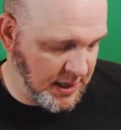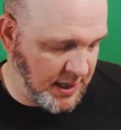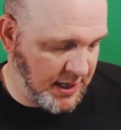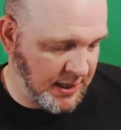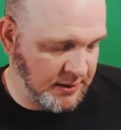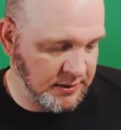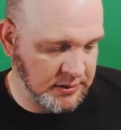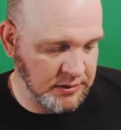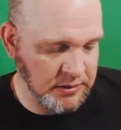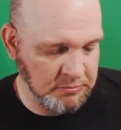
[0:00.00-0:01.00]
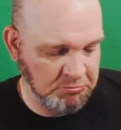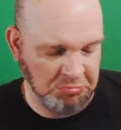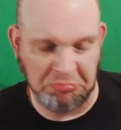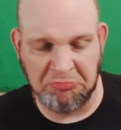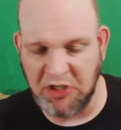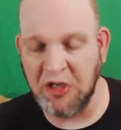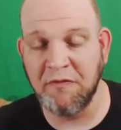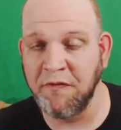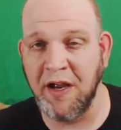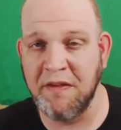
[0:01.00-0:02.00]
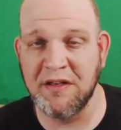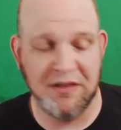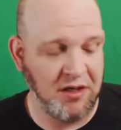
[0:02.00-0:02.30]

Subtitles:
you can find